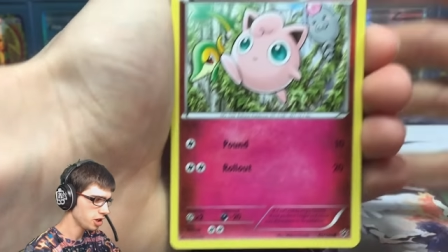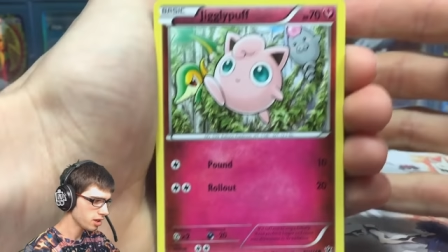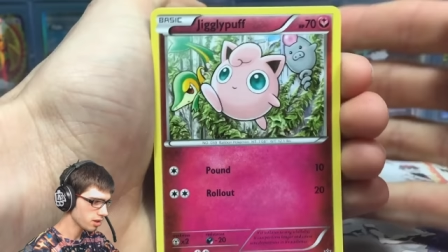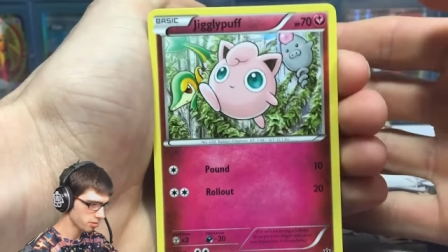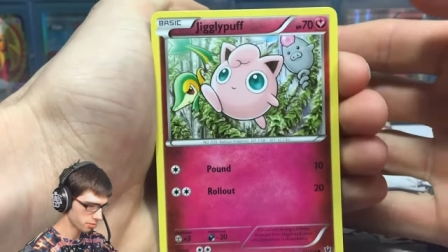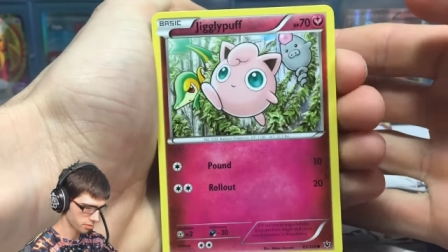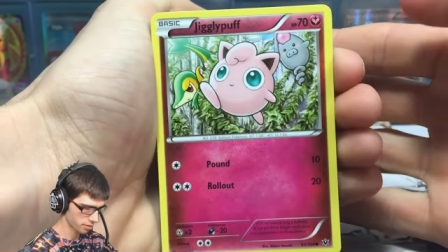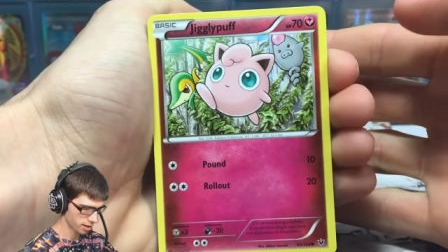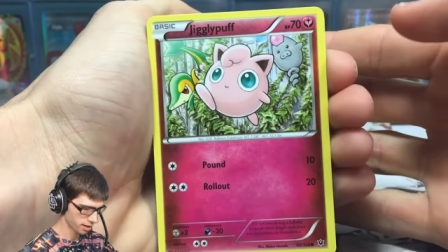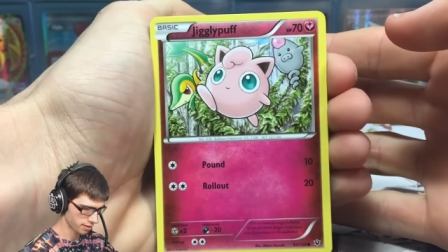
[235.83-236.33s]

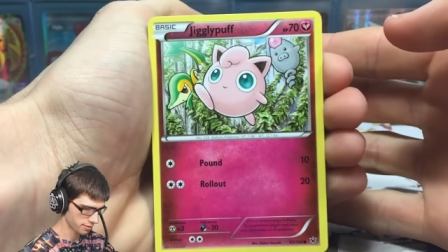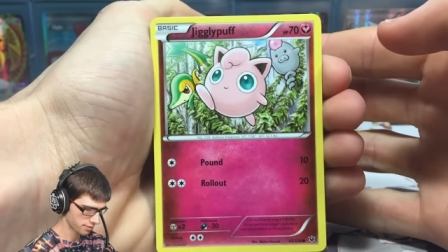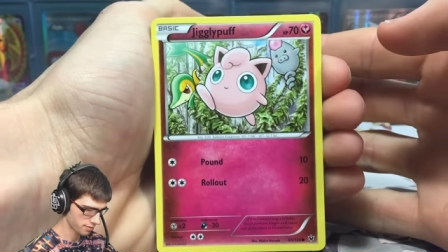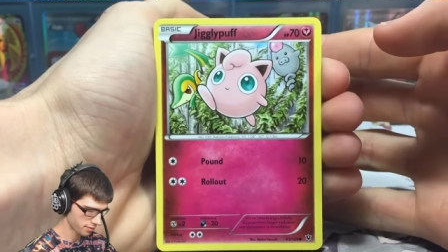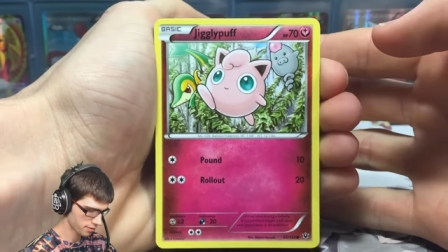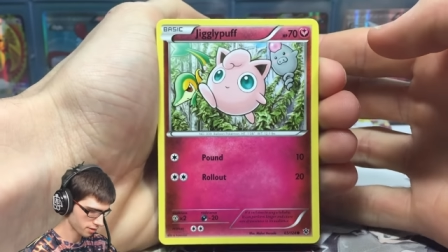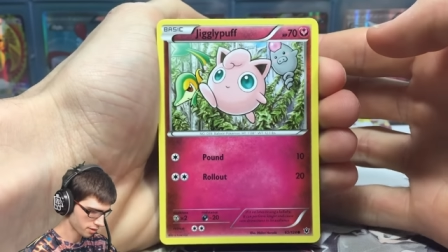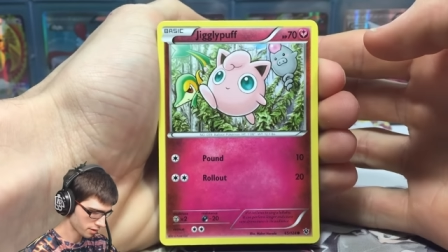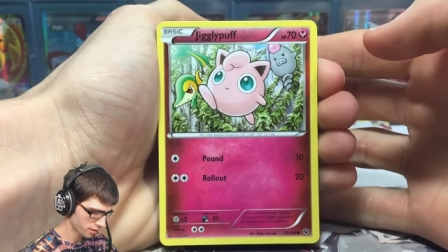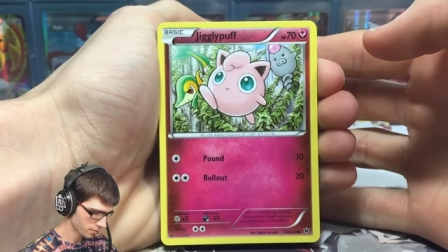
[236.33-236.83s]
Jigglypuff.
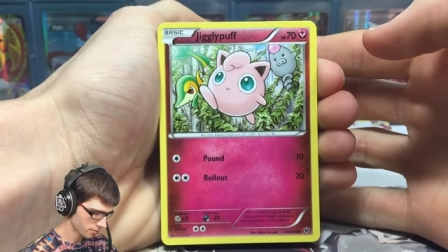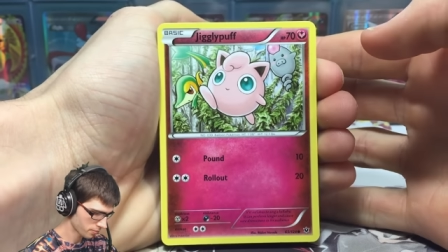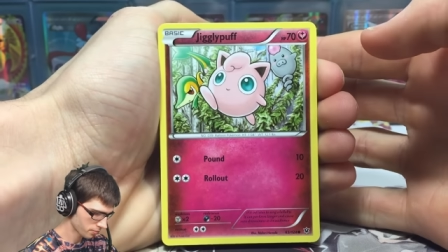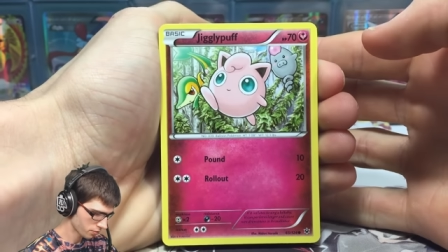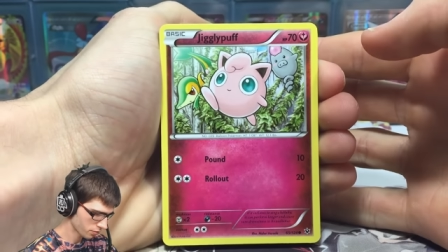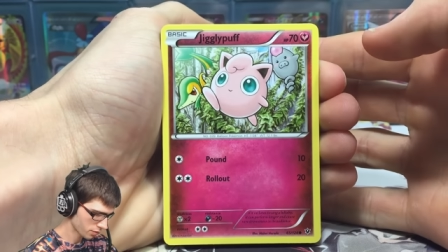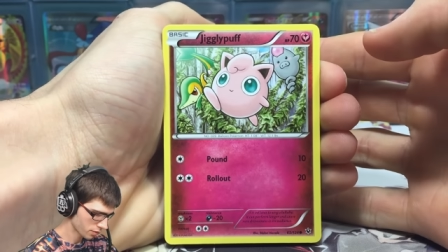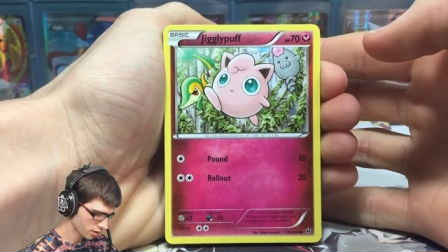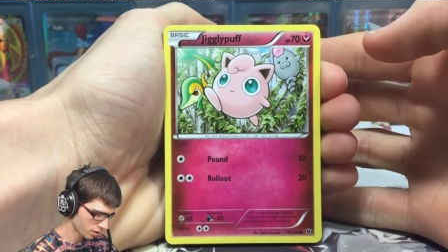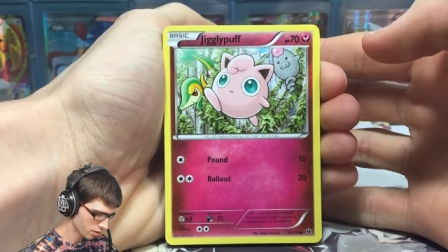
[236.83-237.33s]

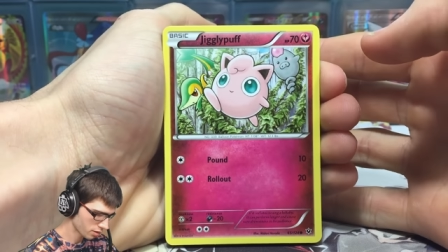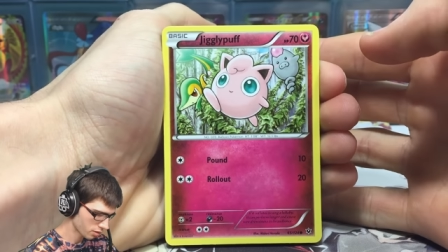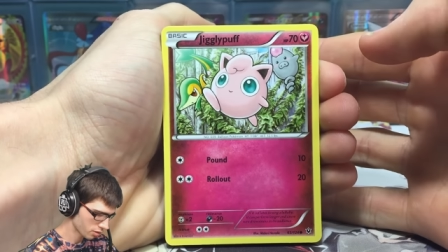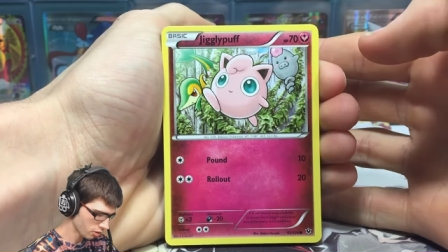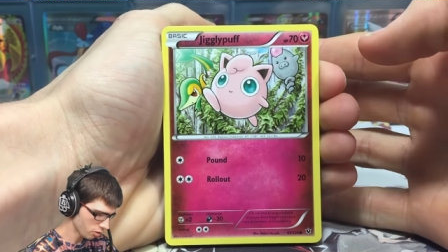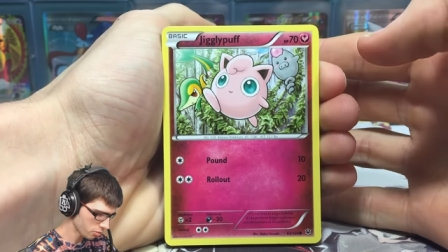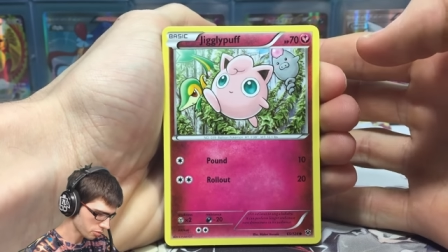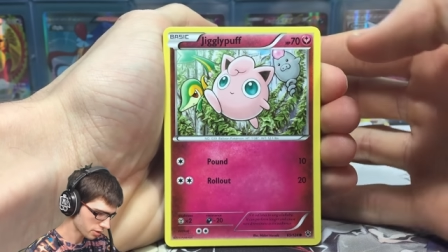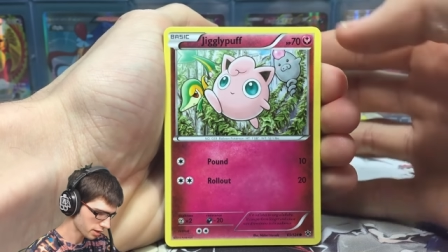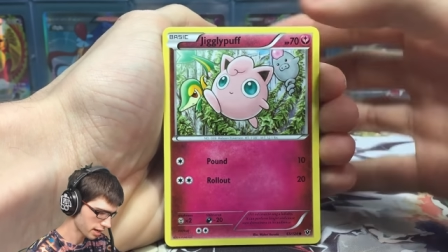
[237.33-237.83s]

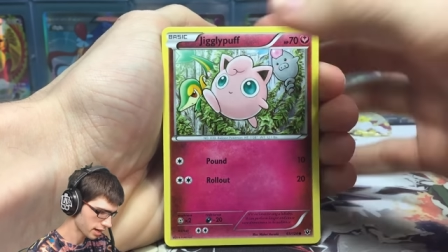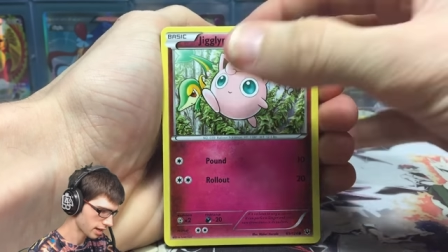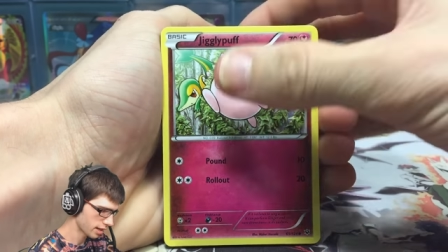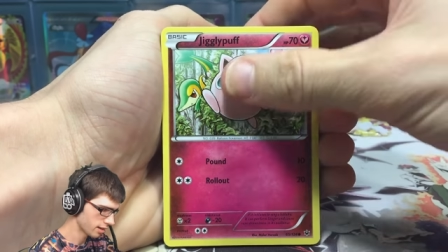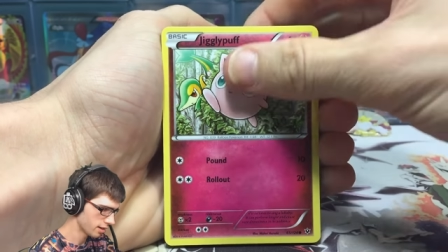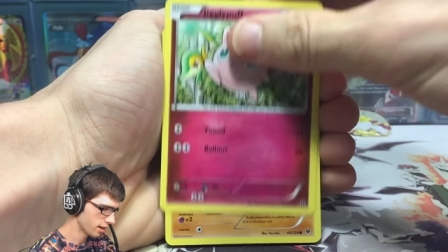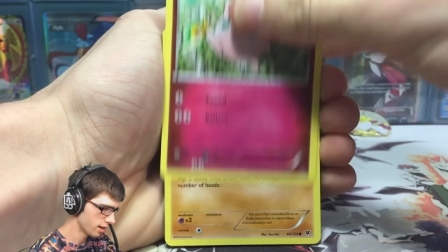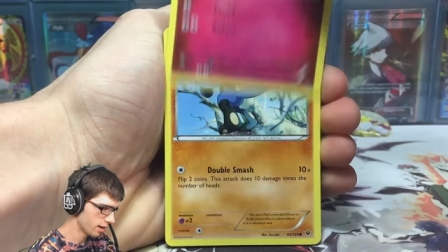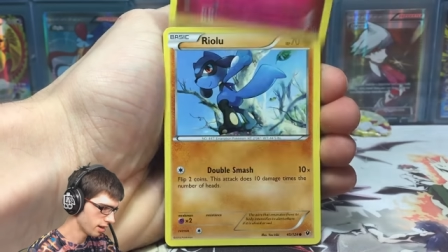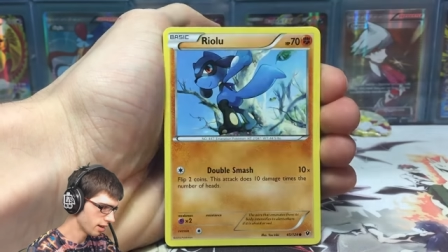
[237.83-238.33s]
Not
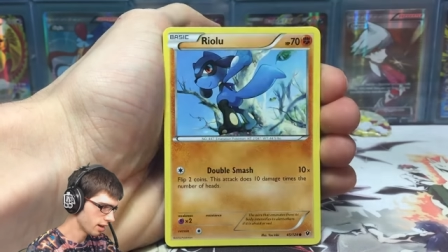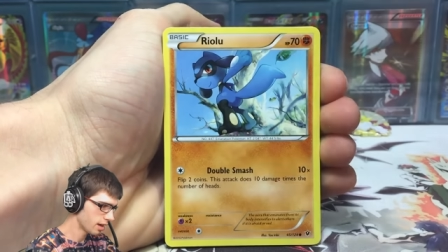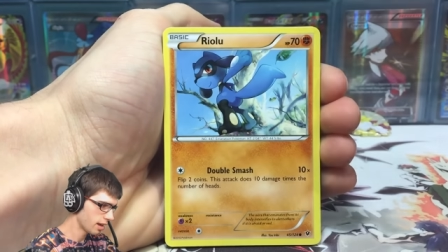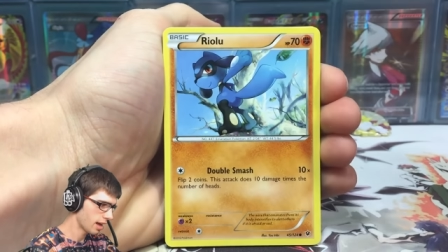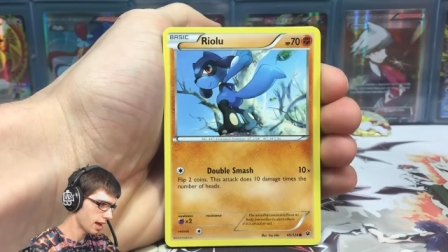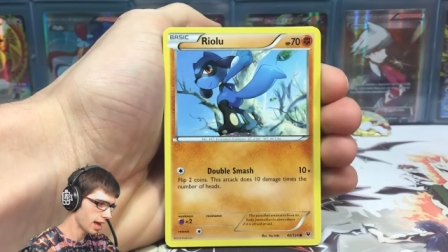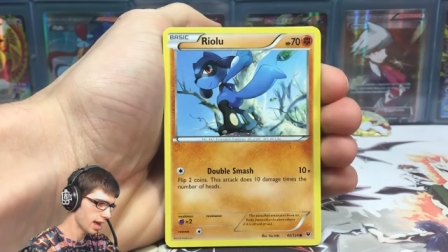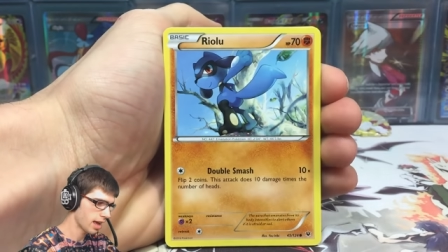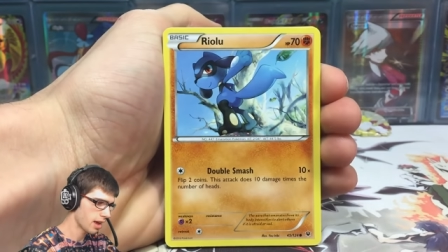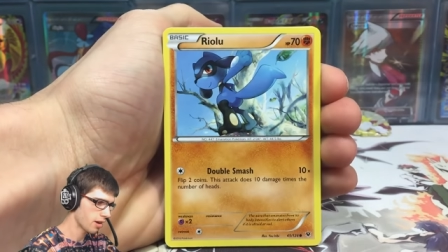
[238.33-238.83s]
bad.
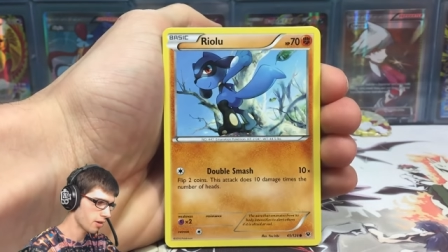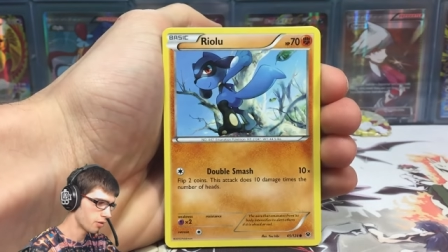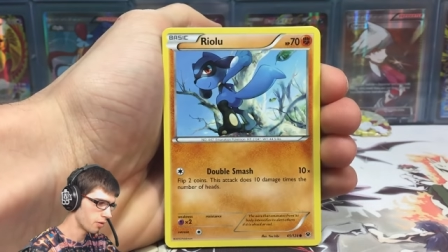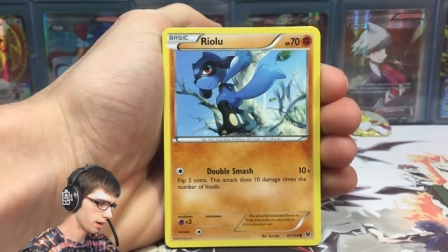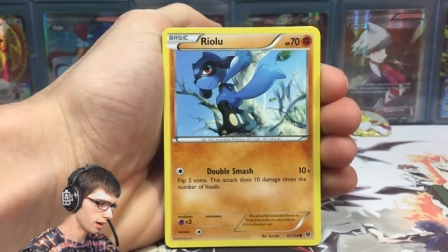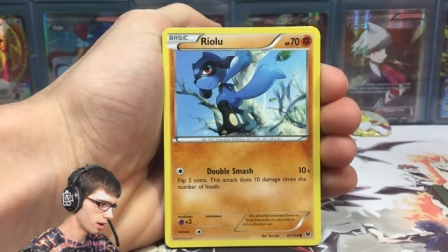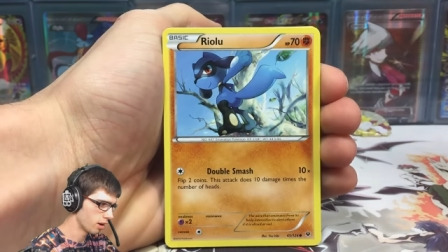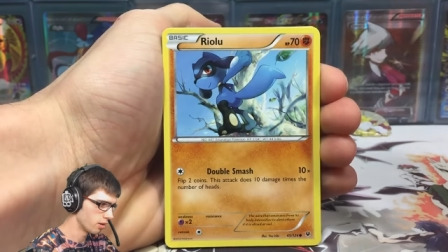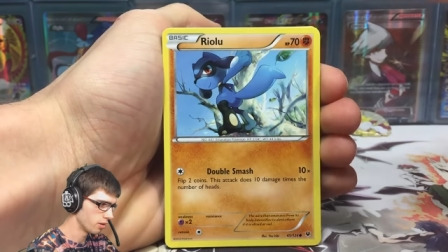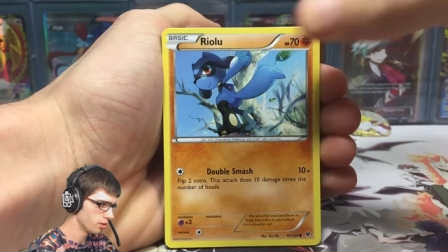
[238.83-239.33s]
A
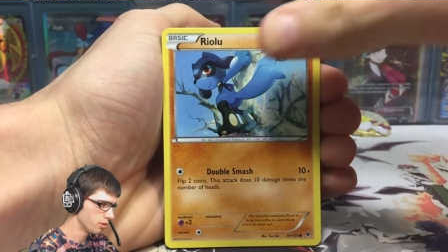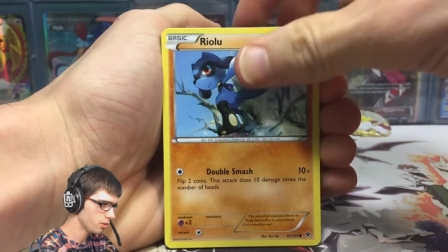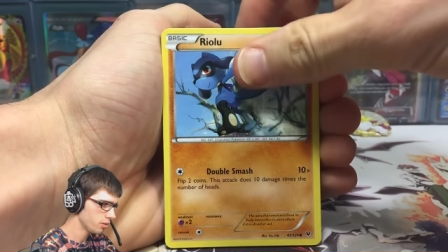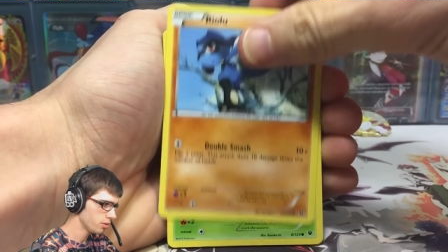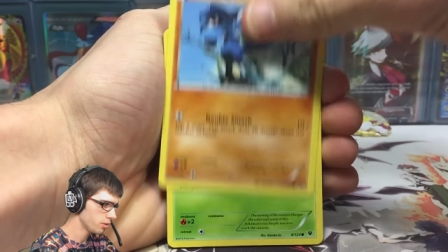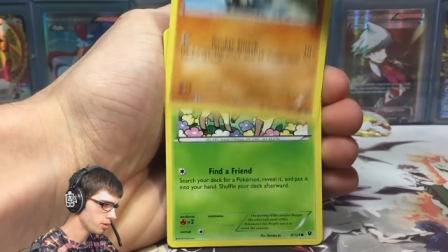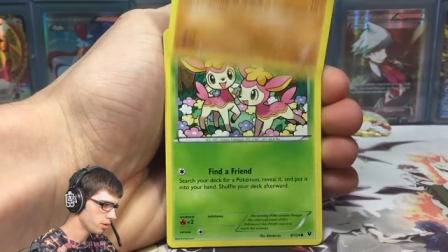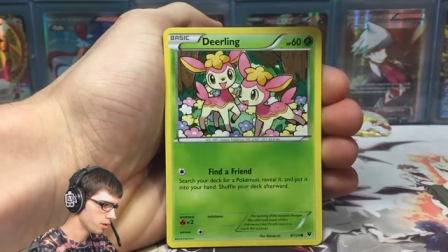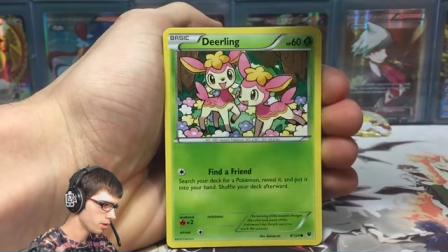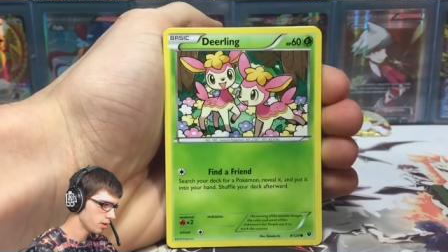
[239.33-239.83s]

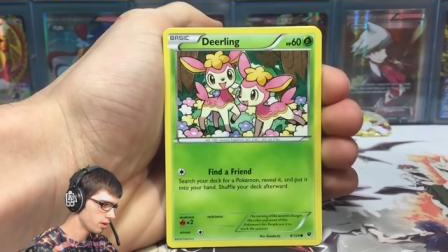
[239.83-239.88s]
Riolu,